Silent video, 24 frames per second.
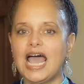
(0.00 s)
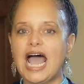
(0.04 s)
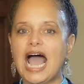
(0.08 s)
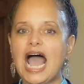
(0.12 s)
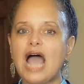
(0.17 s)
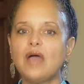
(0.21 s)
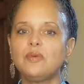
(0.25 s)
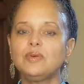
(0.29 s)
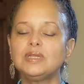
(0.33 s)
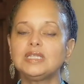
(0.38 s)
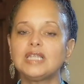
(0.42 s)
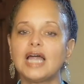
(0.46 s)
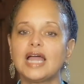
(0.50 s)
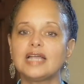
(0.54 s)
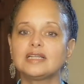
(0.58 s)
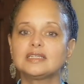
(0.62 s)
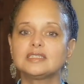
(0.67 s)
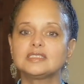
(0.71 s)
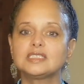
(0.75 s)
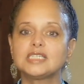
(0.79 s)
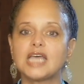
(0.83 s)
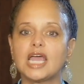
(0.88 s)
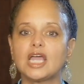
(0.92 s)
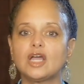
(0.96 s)
I would like
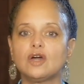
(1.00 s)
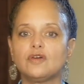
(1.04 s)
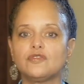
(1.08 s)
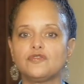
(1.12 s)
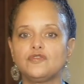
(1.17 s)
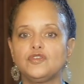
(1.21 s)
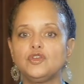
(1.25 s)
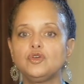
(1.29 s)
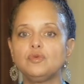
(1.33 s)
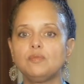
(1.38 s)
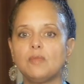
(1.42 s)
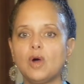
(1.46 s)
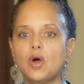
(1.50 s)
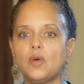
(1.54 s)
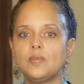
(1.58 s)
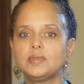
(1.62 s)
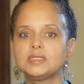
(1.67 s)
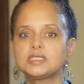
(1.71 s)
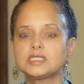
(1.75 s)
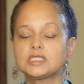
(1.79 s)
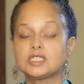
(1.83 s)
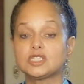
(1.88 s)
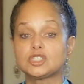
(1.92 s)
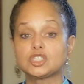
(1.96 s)
to take a few
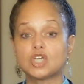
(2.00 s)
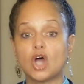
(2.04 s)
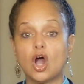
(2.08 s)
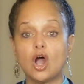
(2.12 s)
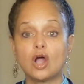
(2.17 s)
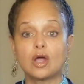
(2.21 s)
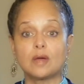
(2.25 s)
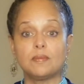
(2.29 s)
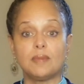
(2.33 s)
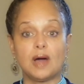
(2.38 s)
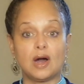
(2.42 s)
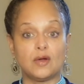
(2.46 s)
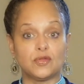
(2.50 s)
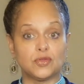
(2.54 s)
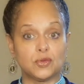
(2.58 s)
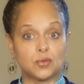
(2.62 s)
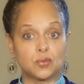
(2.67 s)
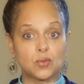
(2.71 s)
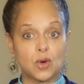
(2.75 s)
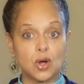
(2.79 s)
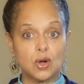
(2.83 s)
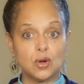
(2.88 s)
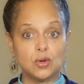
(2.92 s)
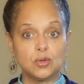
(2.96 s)
moments to talk about the
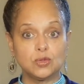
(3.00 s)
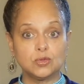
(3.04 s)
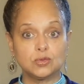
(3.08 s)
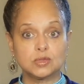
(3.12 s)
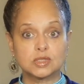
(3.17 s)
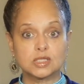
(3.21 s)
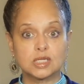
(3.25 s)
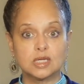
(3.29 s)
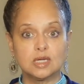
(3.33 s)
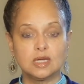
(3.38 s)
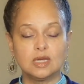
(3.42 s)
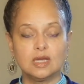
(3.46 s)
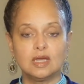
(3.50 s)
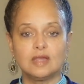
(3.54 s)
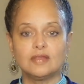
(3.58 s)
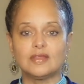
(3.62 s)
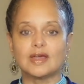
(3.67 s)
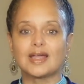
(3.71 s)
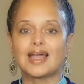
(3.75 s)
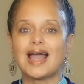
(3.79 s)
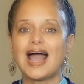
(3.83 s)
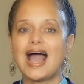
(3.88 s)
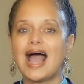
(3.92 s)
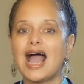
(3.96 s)
rose,
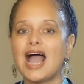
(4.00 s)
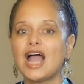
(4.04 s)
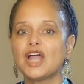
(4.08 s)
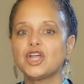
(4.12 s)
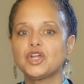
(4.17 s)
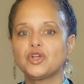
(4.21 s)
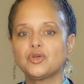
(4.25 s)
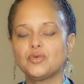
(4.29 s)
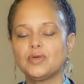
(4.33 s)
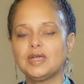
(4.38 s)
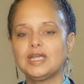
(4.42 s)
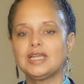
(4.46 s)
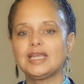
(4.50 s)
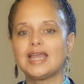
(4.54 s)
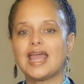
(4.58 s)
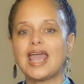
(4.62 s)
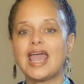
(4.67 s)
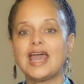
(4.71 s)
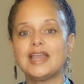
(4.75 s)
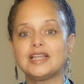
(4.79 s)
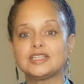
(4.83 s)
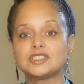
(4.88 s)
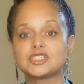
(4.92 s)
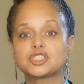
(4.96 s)
the concrete
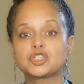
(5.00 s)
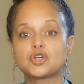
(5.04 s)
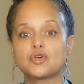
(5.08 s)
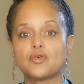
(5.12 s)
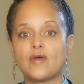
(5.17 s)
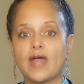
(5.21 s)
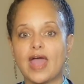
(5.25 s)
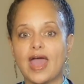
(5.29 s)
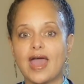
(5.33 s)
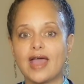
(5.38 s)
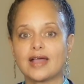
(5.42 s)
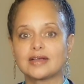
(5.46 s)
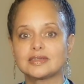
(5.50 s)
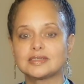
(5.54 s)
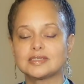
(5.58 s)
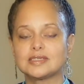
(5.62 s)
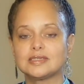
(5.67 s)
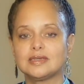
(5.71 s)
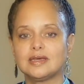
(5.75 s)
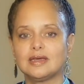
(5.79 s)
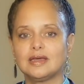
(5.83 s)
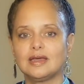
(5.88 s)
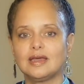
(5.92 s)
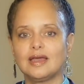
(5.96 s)
and its
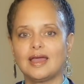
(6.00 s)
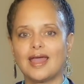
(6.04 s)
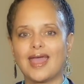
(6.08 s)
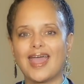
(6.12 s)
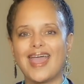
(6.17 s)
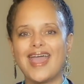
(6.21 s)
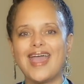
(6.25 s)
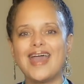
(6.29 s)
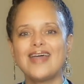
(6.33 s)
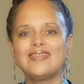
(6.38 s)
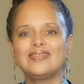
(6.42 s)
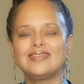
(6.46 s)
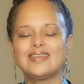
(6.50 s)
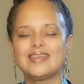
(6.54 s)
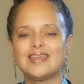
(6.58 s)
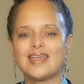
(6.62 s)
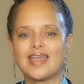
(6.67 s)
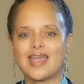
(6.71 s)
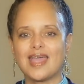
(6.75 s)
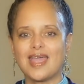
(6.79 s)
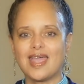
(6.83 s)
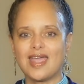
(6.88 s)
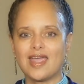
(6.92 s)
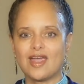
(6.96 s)
cracks, and
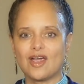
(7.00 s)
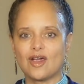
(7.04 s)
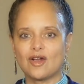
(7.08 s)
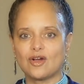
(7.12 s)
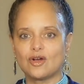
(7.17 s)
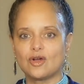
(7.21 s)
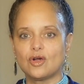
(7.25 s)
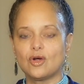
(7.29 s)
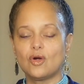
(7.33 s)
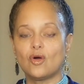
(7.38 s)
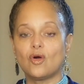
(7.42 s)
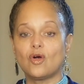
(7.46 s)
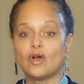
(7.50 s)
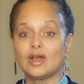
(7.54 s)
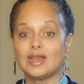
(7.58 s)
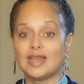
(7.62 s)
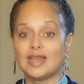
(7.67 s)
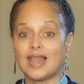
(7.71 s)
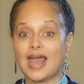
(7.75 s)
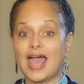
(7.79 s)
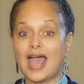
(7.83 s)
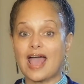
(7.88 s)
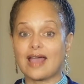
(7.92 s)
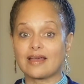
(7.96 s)
the air or
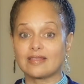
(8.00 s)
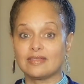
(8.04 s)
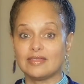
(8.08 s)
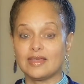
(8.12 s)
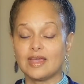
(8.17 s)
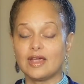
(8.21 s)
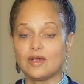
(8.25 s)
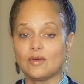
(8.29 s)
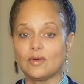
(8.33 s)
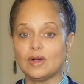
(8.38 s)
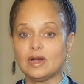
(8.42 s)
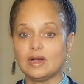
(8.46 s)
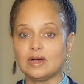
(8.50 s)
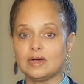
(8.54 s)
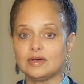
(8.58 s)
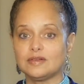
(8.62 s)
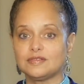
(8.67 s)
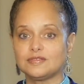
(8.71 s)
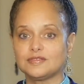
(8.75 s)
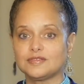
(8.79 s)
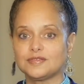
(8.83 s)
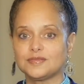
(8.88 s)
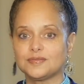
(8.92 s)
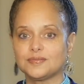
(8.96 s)
lack
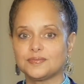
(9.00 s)
thereof.